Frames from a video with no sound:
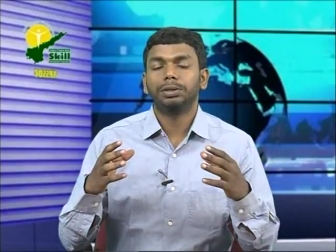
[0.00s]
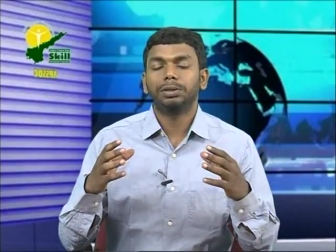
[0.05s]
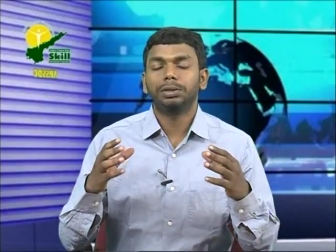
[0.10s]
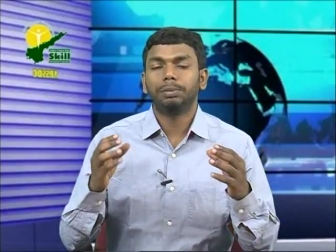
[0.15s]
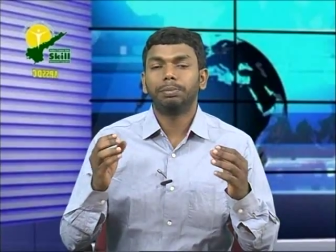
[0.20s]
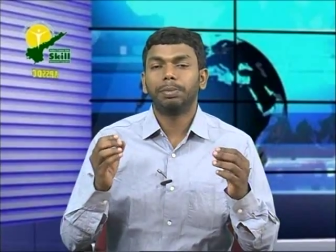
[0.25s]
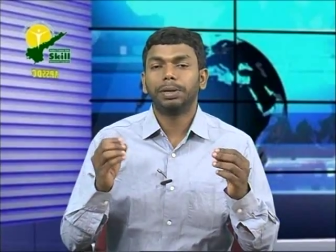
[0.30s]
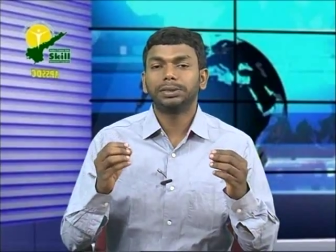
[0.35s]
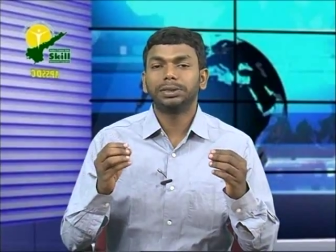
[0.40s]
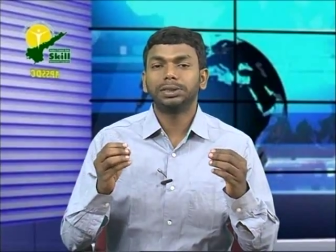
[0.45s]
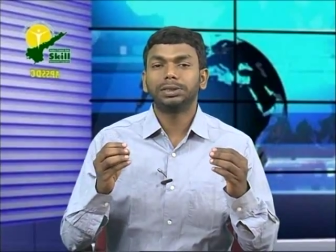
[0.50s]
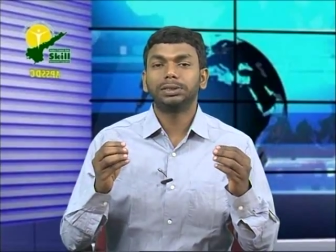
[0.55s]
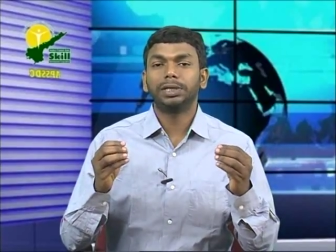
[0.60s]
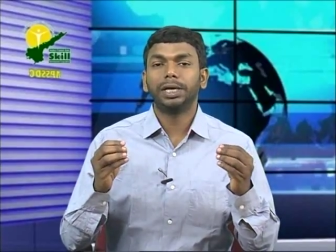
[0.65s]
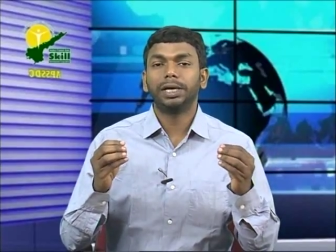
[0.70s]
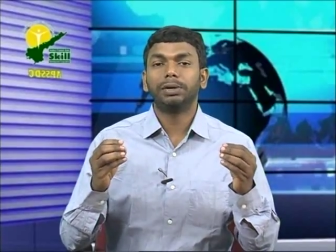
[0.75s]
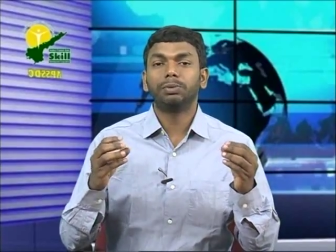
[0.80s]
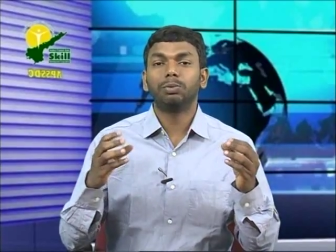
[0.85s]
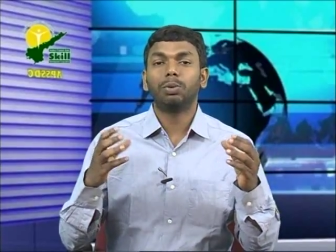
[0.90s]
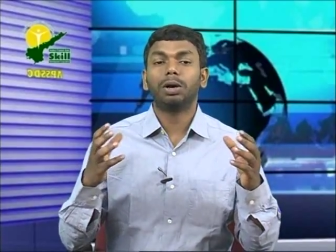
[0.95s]
bus is
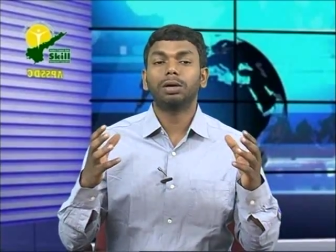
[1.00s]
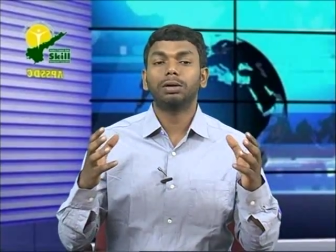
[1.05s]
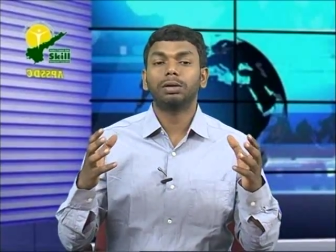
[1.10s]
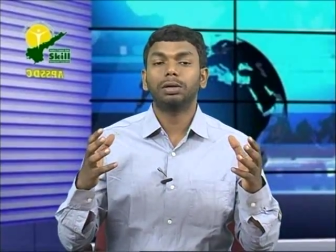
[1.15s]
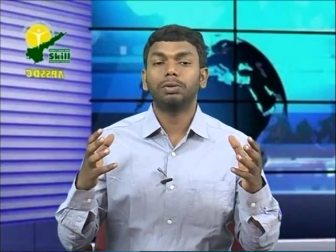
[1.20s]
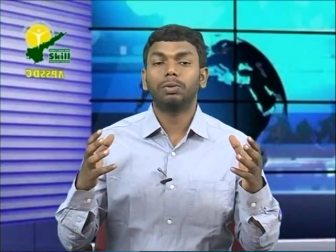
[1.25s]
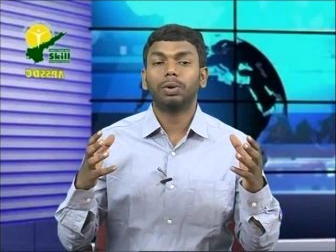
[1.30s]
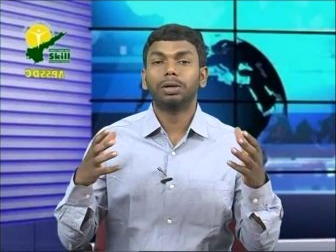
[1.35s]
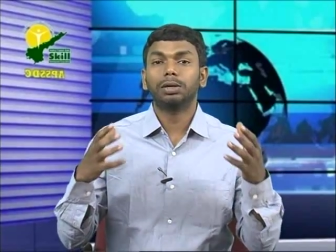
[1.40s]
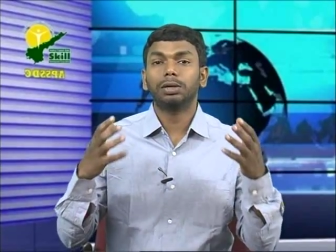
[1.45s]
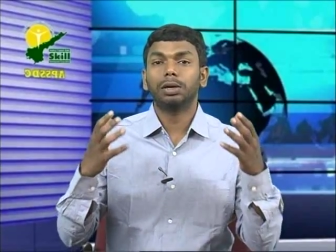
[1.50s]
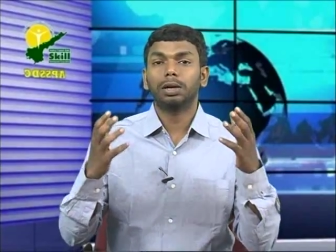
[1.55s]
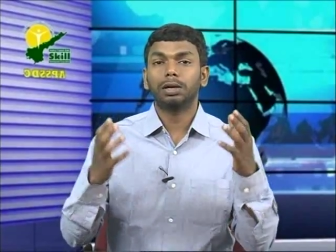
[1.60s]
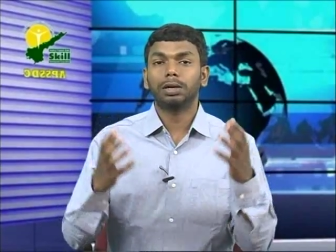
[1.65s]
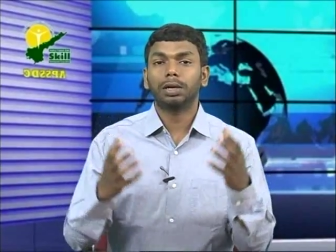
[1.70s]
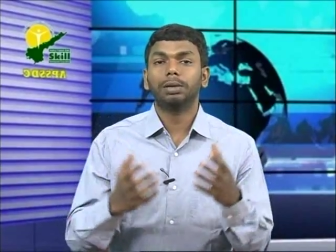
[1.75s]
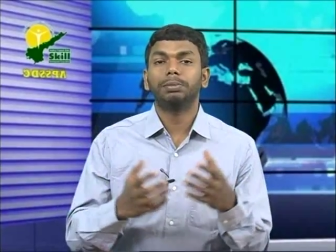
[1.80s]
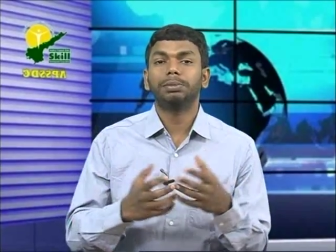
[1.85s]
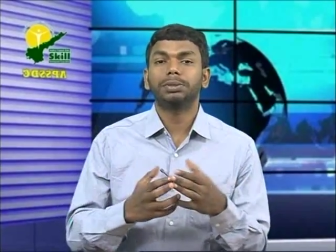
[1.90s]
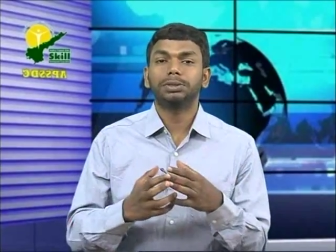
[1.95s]
there, and what and all
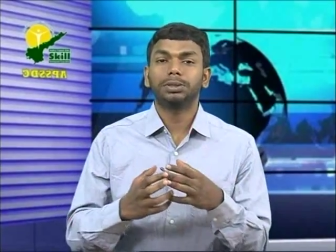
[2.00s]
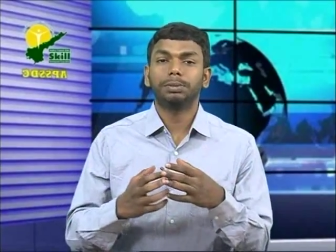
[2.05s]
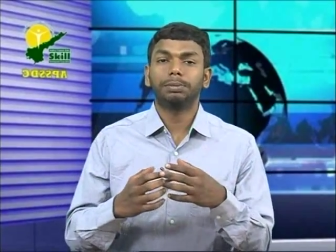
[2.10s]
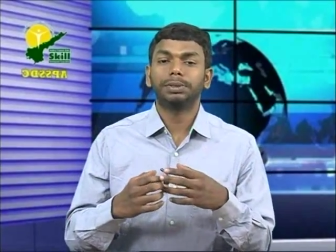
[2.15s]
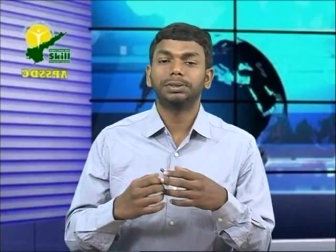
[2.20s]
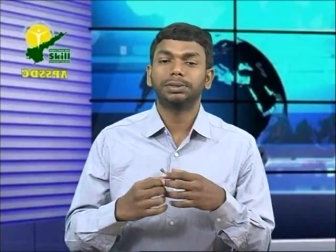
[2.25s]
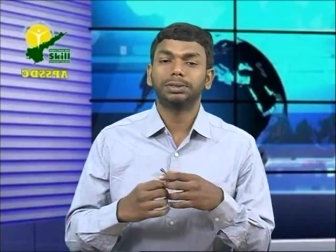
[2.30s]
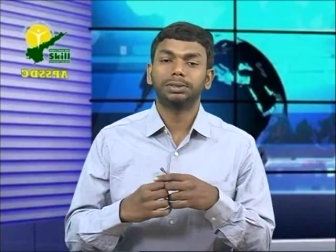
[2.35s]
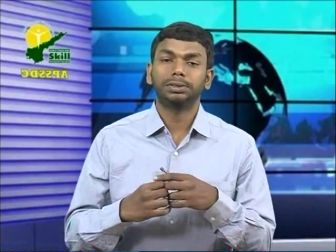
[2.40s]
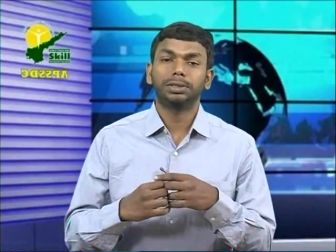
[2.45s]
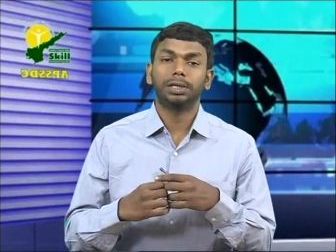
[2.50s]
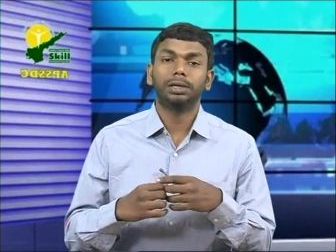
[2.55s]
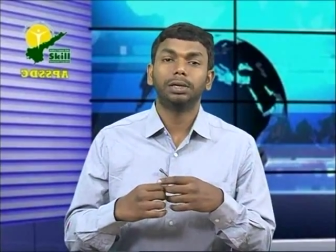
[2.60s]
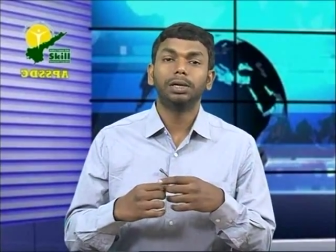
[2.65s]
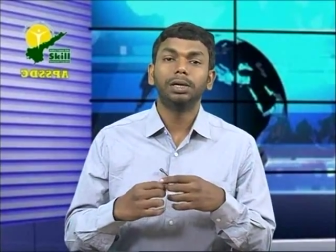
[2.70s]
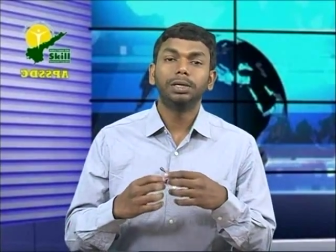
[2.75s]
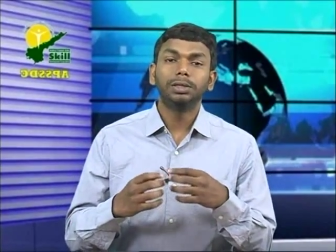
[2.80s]
timings the bus is there.